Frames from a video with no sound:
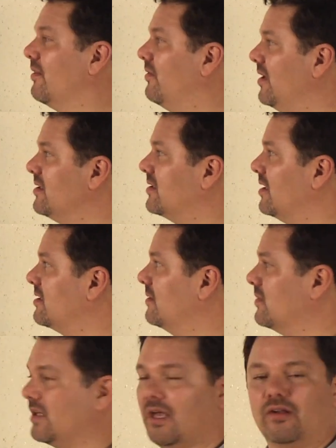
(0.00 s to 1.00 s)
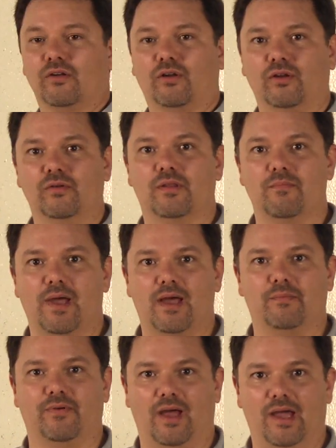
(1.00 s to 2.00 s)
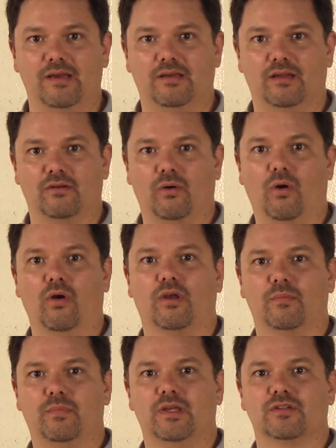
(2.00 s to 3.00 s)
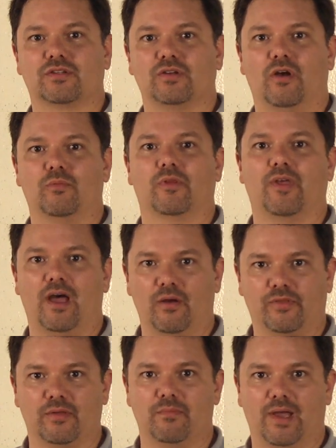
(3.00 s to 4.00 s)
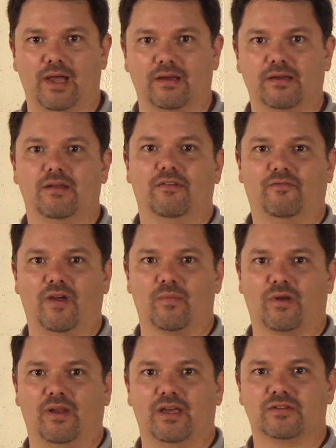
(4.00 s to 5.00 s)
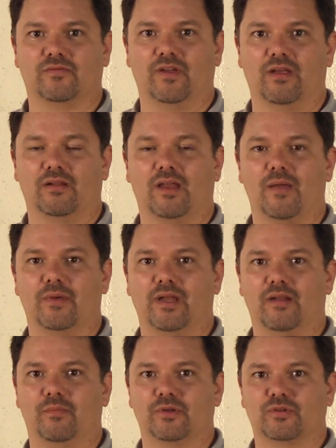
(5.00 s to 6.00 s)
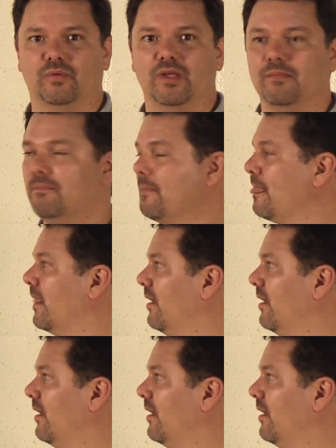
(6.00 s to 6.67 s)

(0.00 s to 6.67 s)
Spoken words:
These systems can include the mat behind it, or can be installed without the mat, fiberglass veil laminated between.